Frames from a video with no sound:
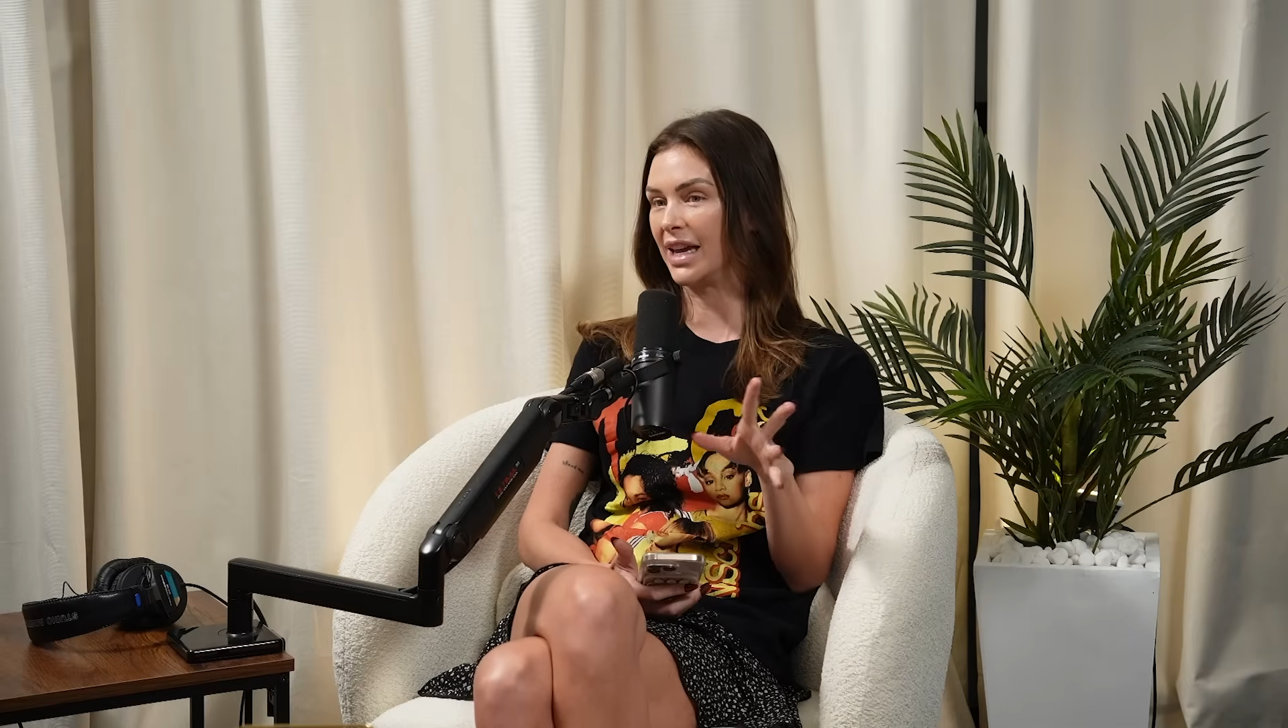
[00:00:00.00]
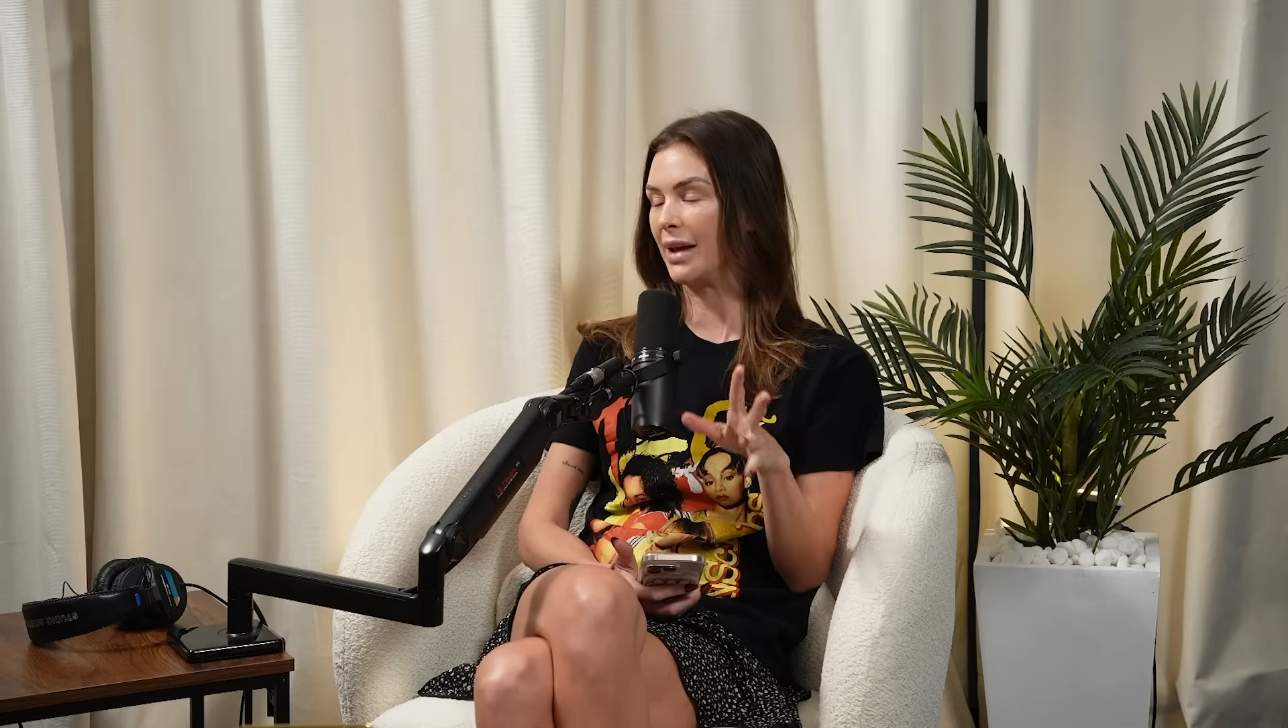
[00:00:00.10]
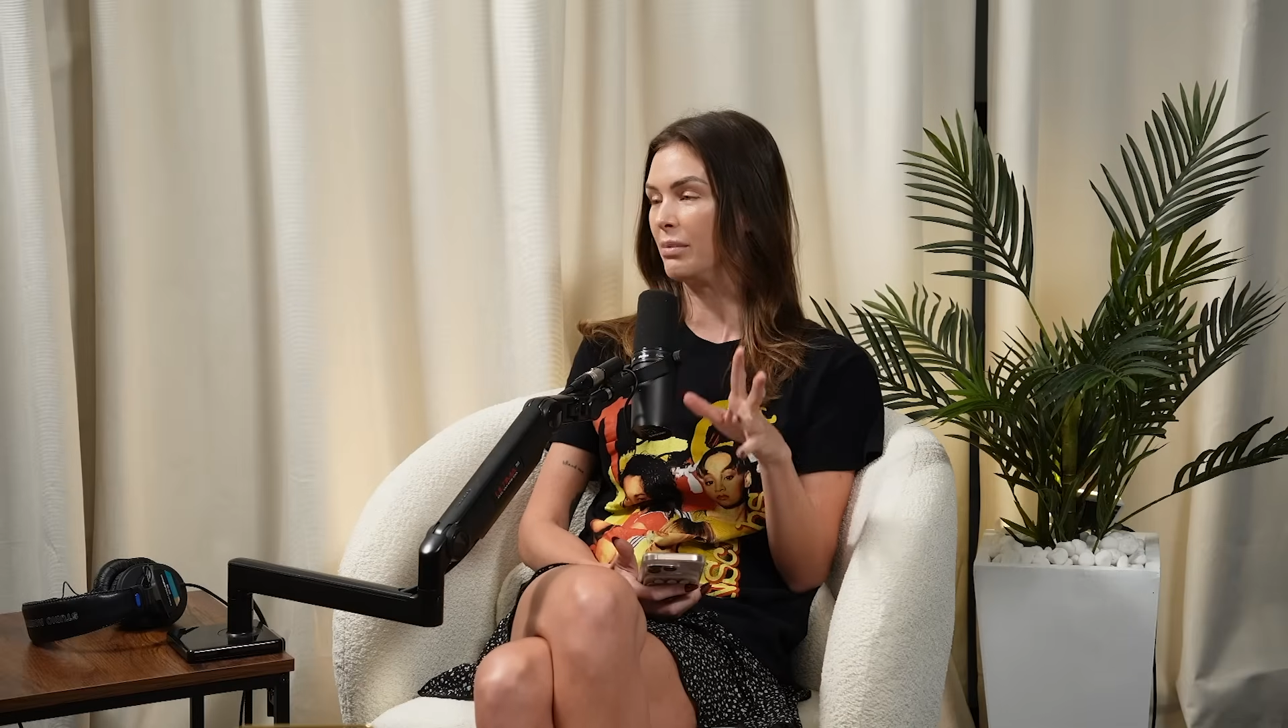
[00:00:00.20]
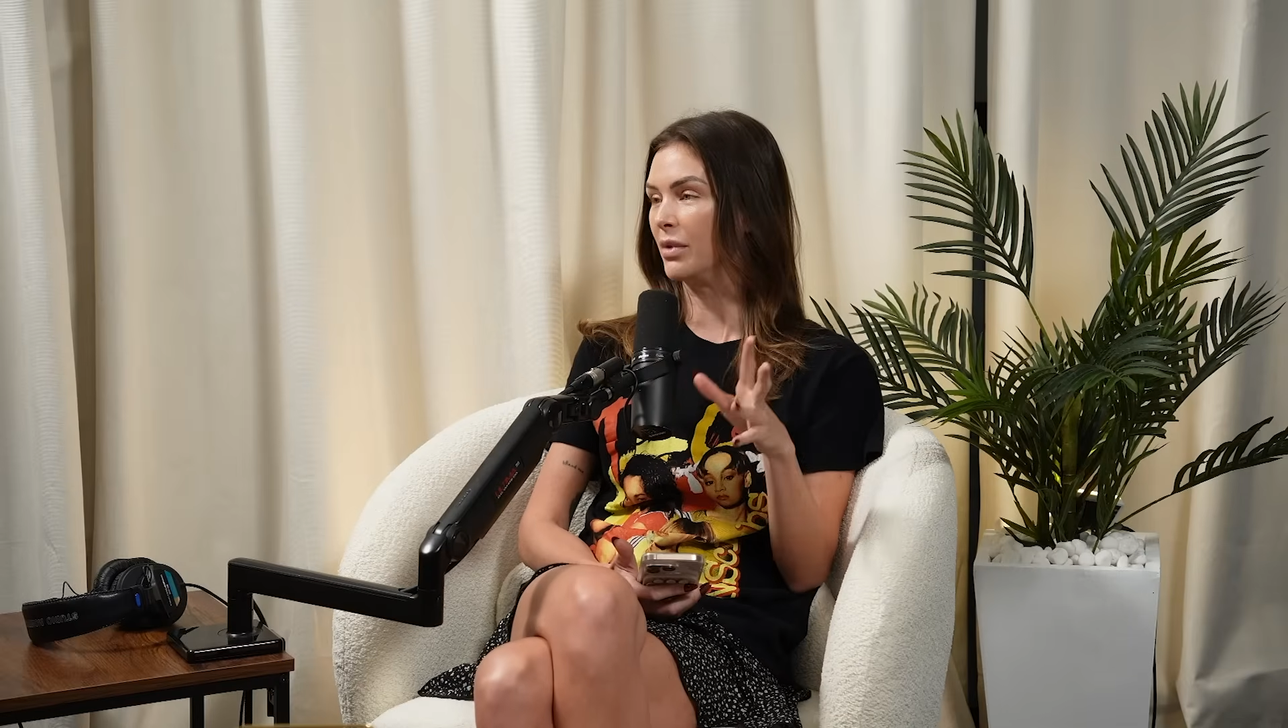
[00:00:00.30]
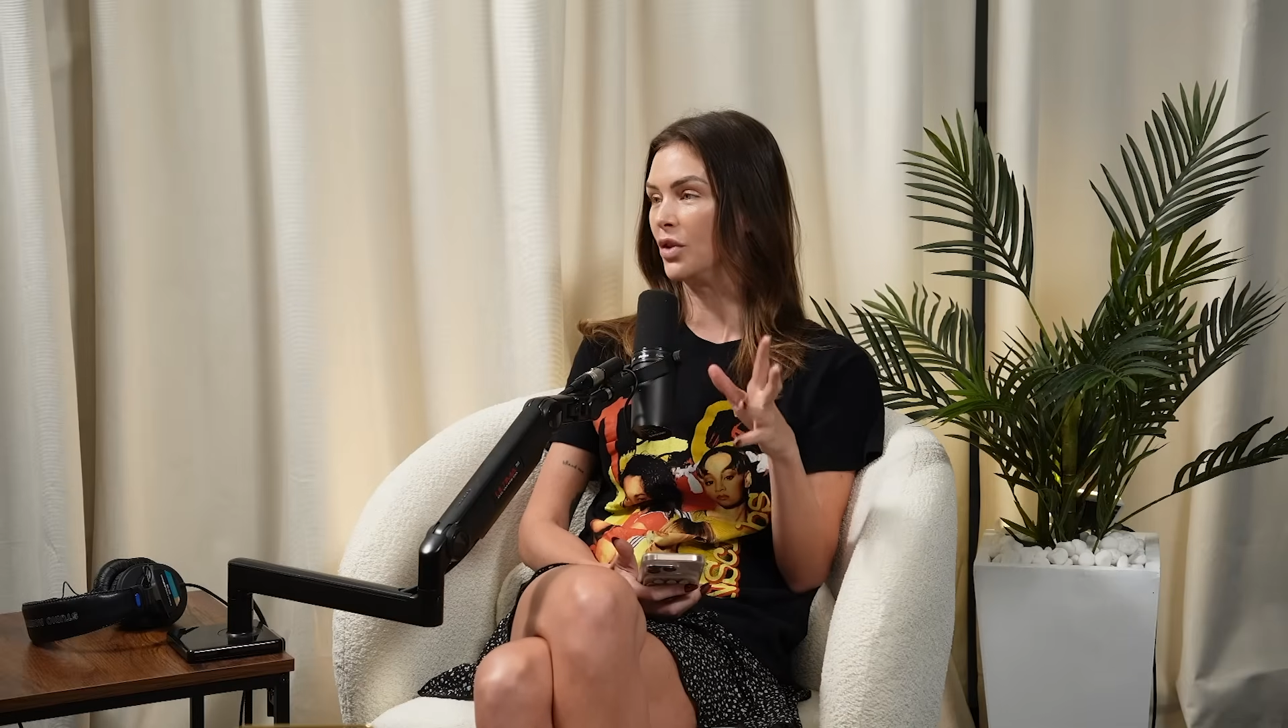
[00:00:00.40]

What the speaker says: and I'm